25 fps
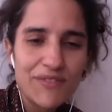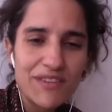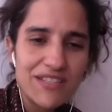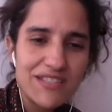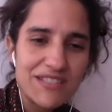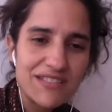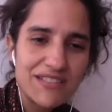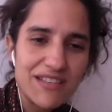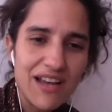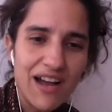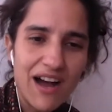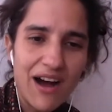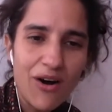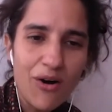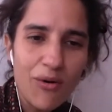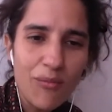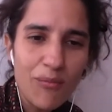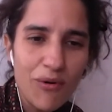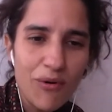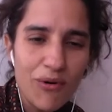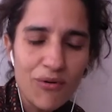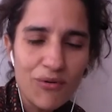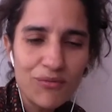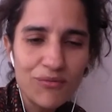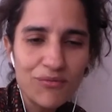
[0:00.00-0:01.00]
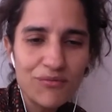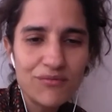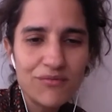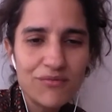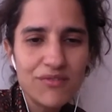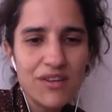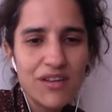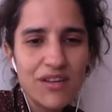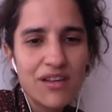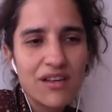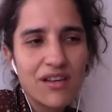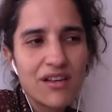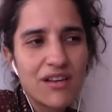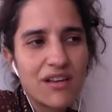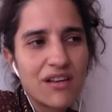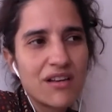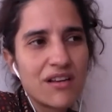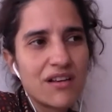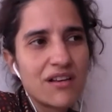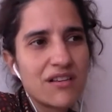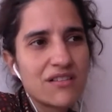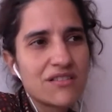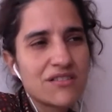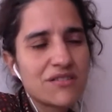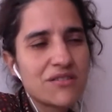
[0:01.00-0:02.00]
album.
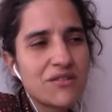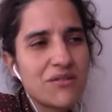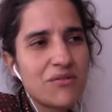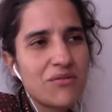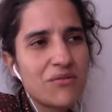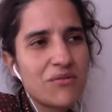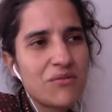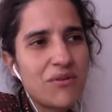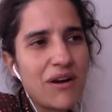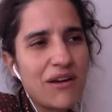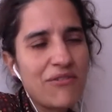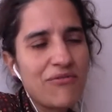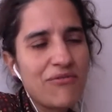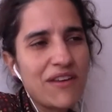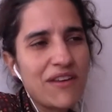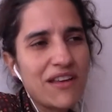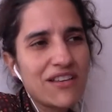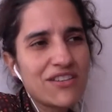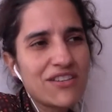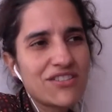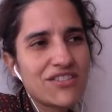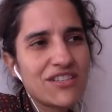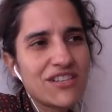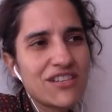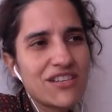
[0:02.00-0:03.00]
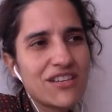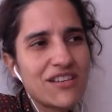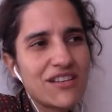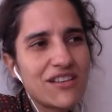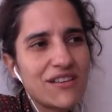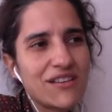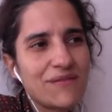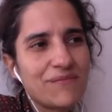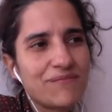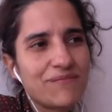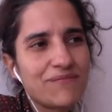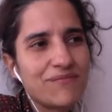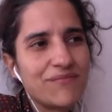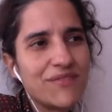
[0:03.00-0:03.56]
So I think she